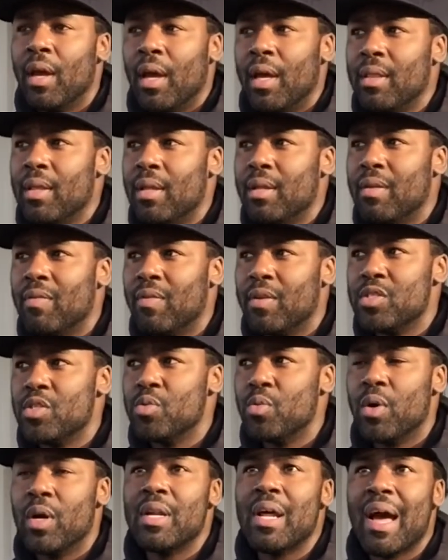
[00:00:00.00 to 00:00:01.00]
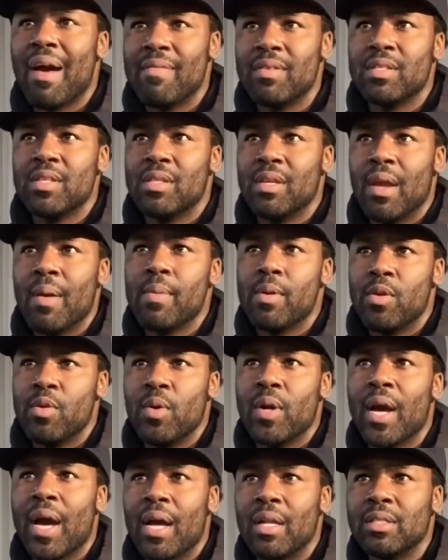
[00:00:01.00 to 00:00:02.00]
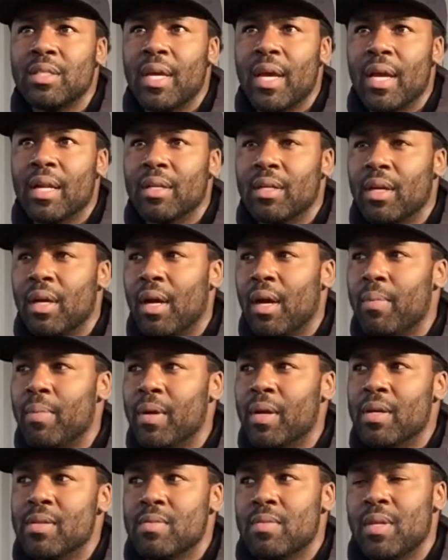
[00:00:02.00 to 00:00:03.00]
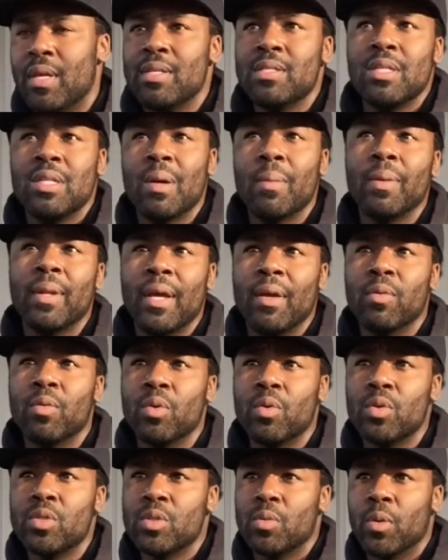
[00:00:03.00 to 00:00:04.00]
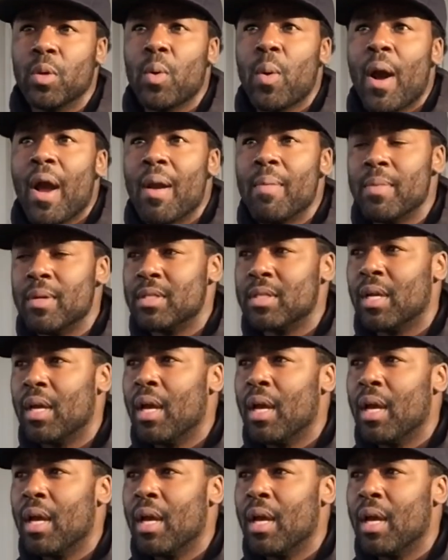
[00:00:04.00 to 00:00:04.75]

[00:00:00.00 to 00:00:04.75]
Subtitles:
and then Division I, obviously they're able to do contact because of the NCAA rules and requirements.